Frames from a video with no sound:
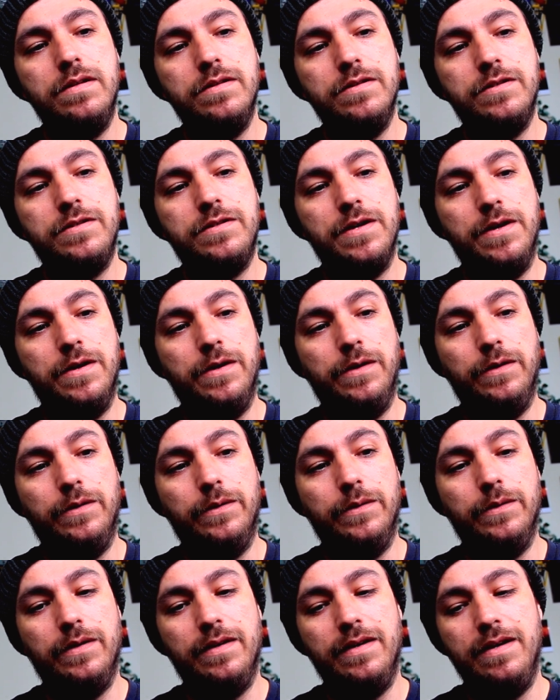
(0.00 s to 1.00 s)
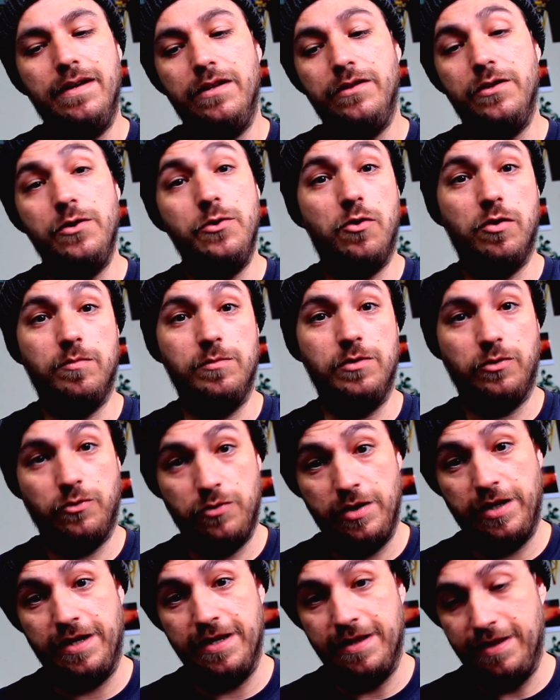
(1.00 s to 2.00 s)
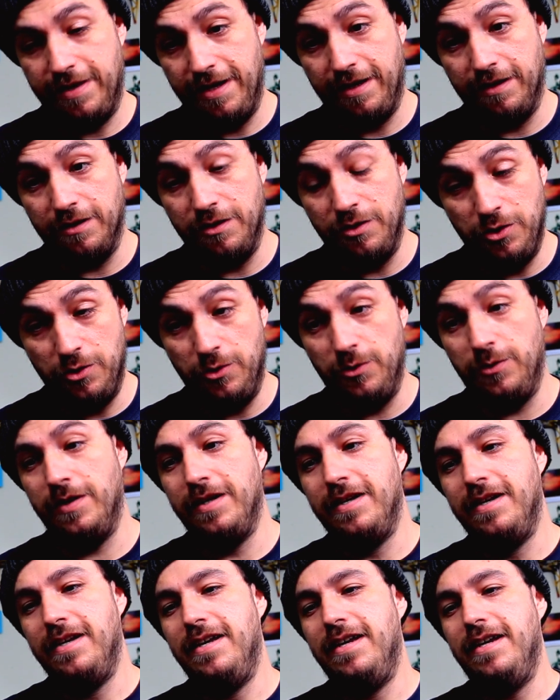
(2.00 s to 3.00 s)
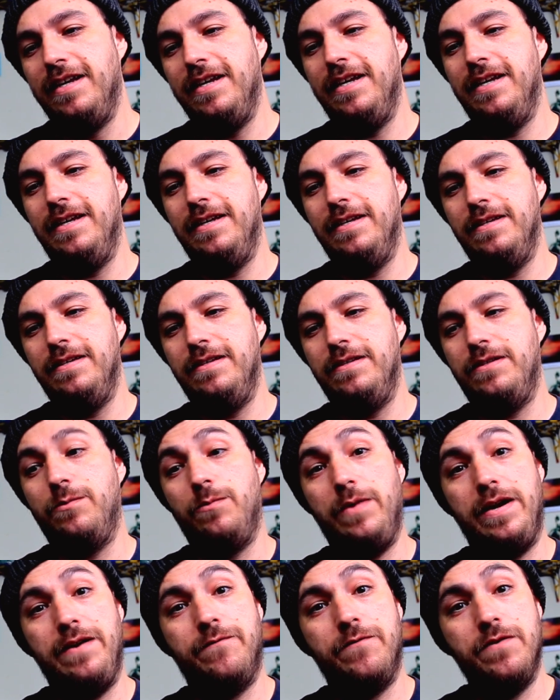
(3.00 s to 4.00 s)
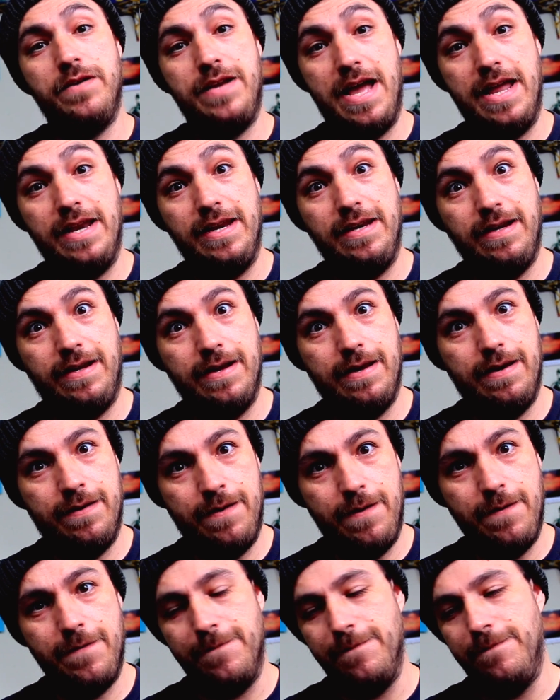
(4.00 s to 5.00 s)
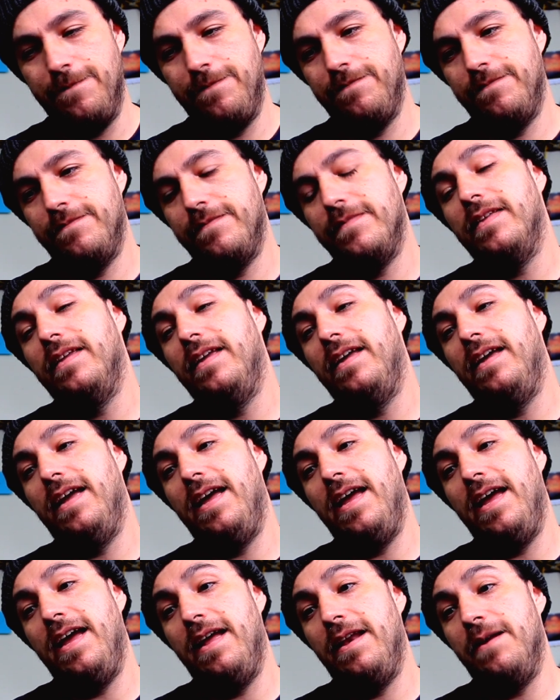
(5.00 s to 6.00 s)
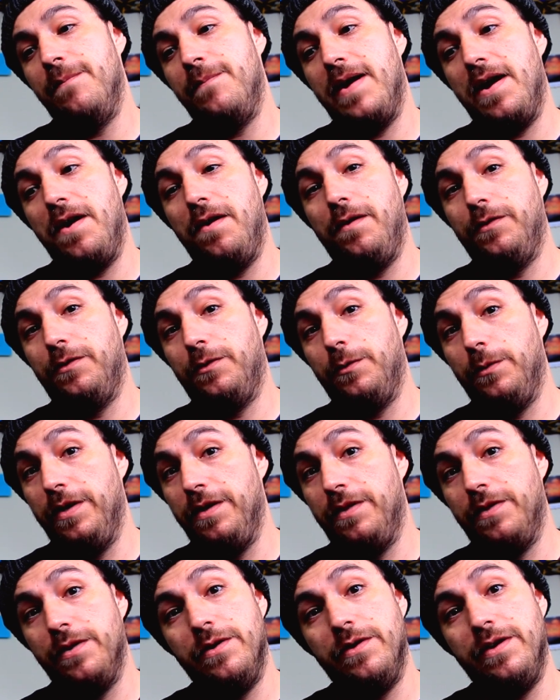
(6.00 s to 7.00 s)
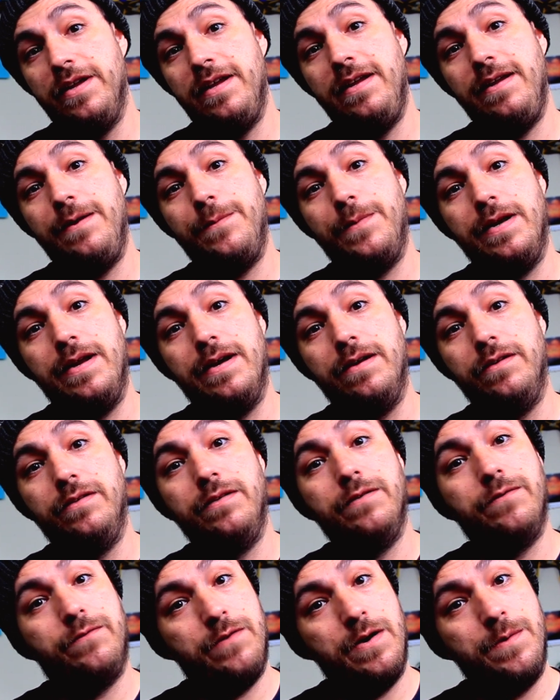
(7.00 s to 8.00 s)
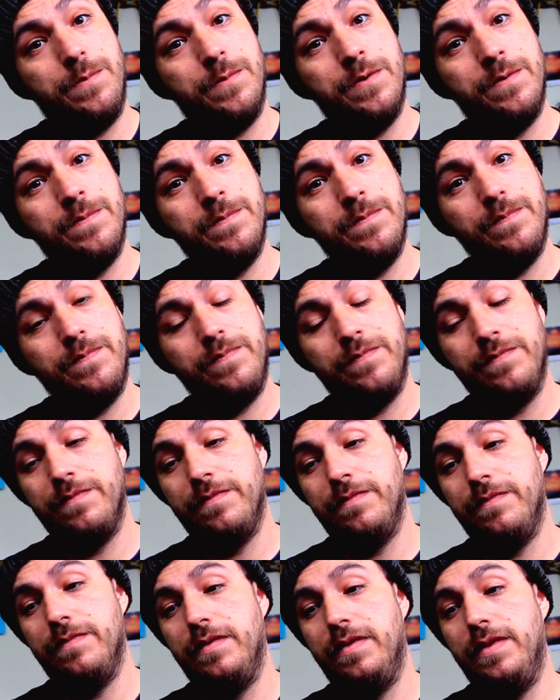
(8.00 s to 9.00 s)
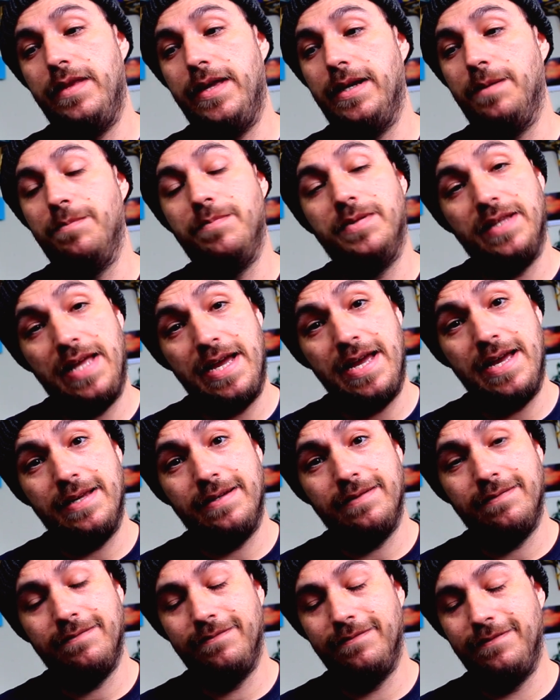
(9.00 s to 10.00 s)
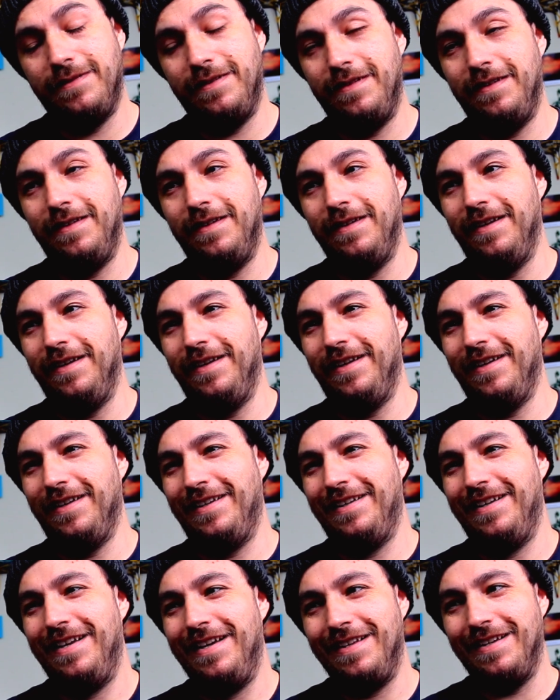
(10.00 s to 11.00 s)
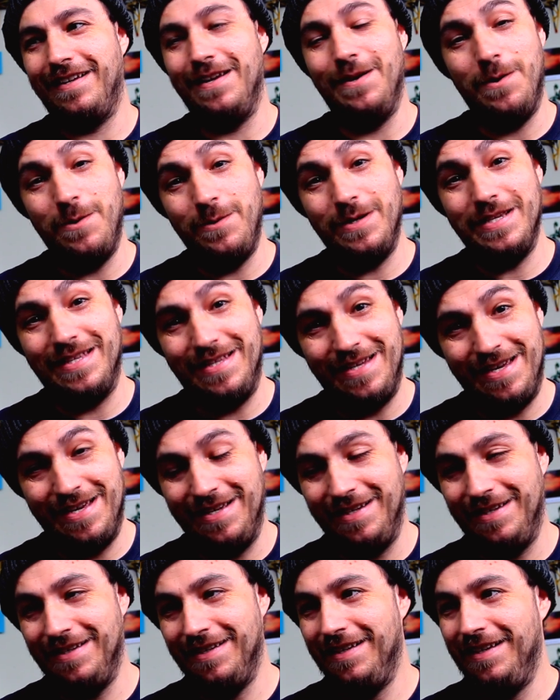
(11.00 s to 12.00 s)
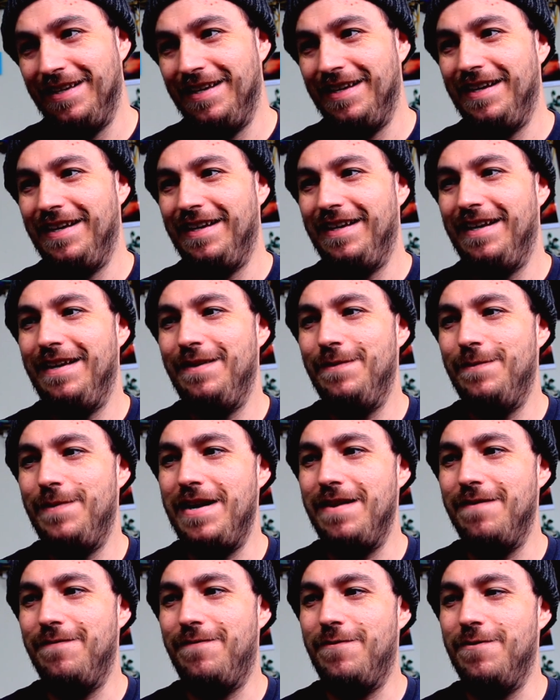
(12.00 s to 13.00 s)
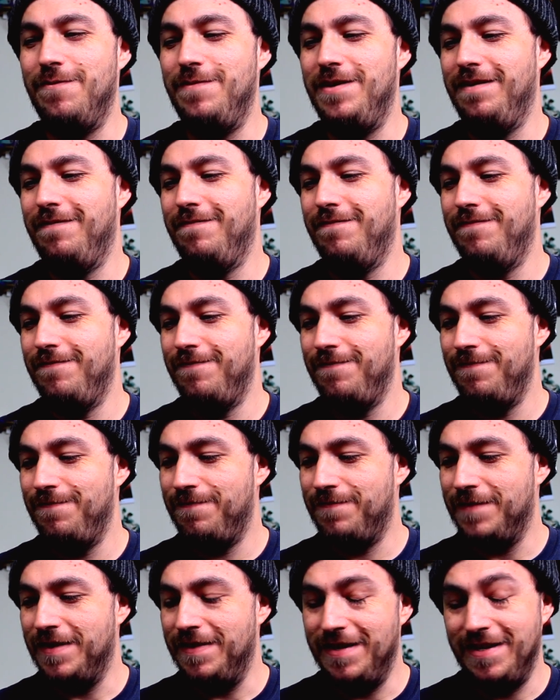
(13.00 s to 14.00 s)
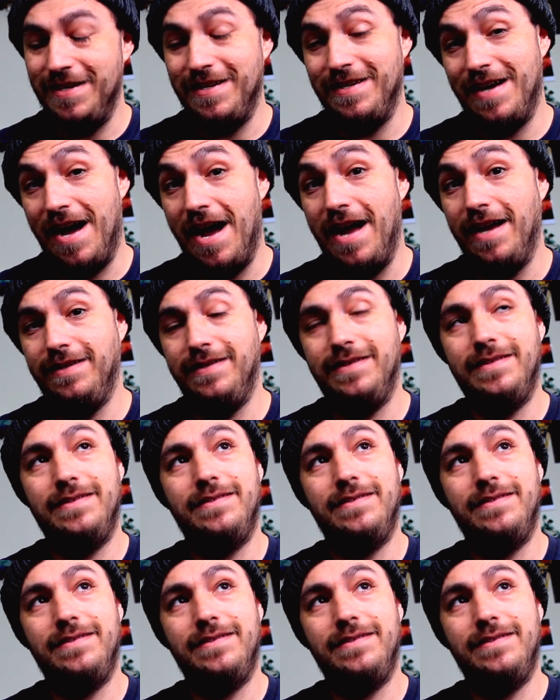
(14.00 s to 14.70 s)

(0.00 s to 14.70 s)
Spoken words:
So the normal cricket thing to do is wait for Daddy to get home. And about 3:30, he went out in the front room, like planned. He always did, and waited for me. And then he died.